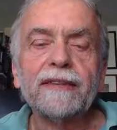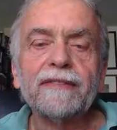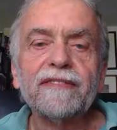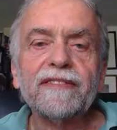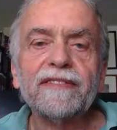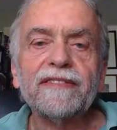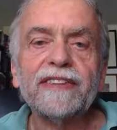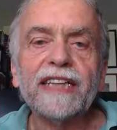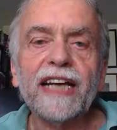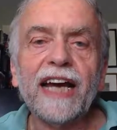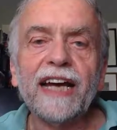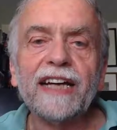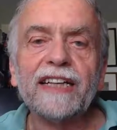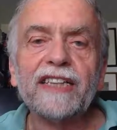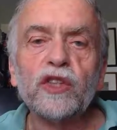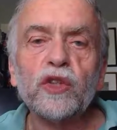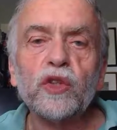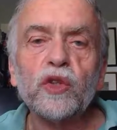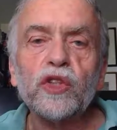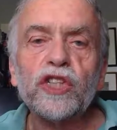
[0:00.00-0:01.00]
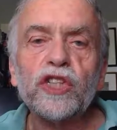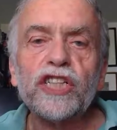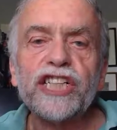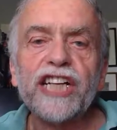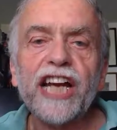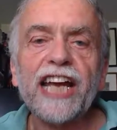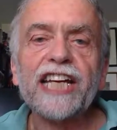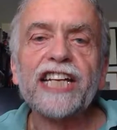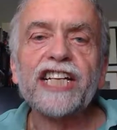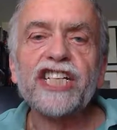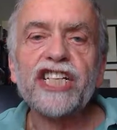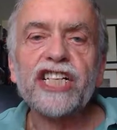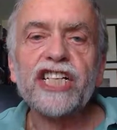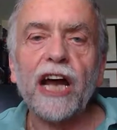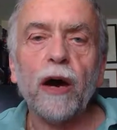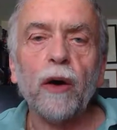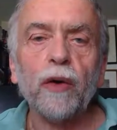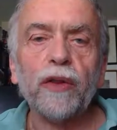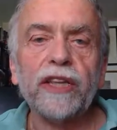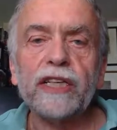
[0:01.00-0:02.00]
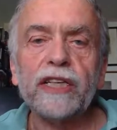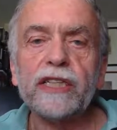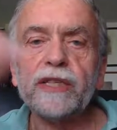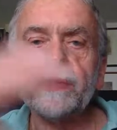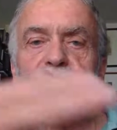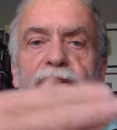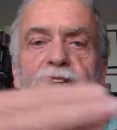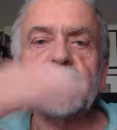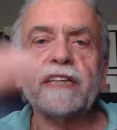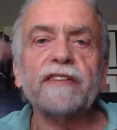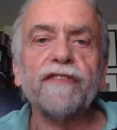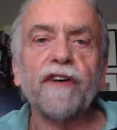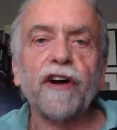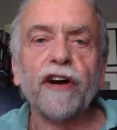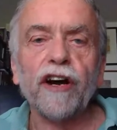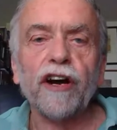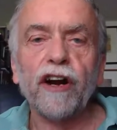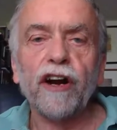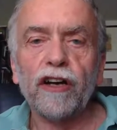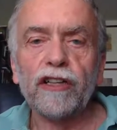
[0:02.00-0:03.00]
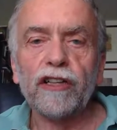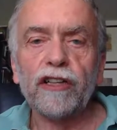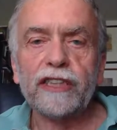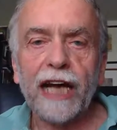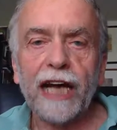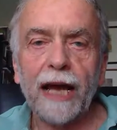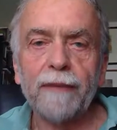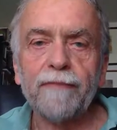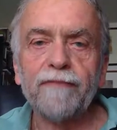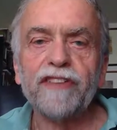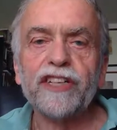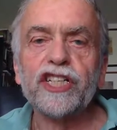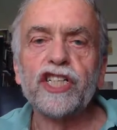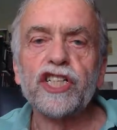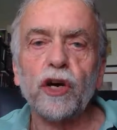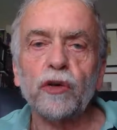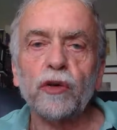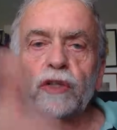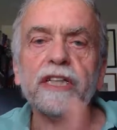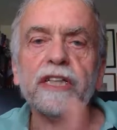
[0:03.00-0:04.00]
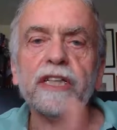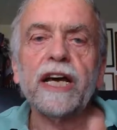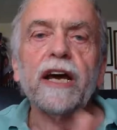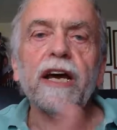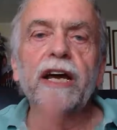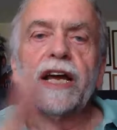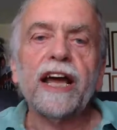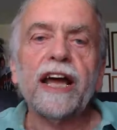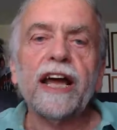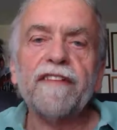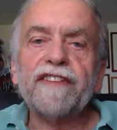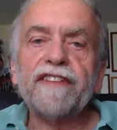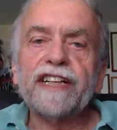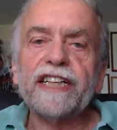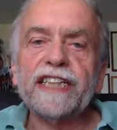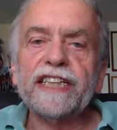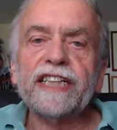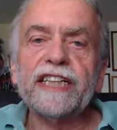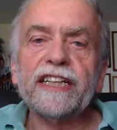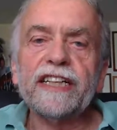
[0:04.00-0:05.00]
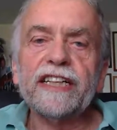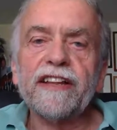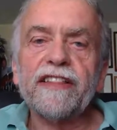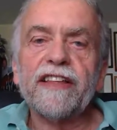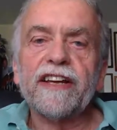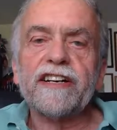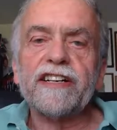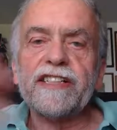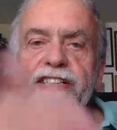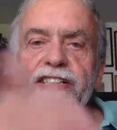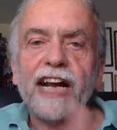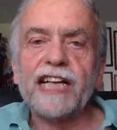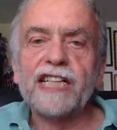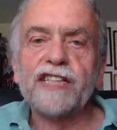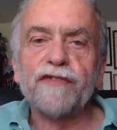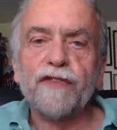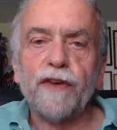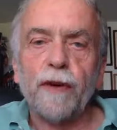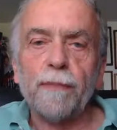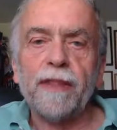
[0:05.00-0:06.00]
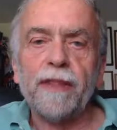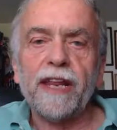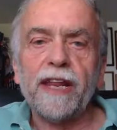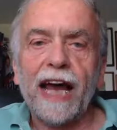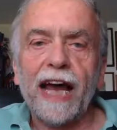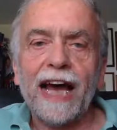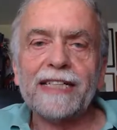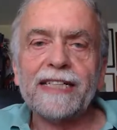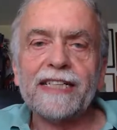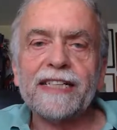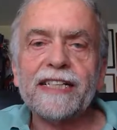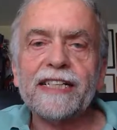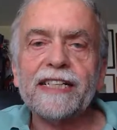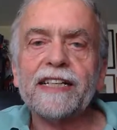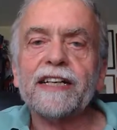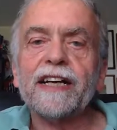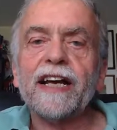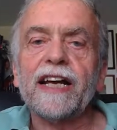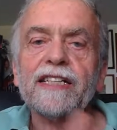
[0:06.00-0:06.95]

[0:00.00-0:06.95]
we had to change now. This we did for a long time. We showed every year the results from the last year.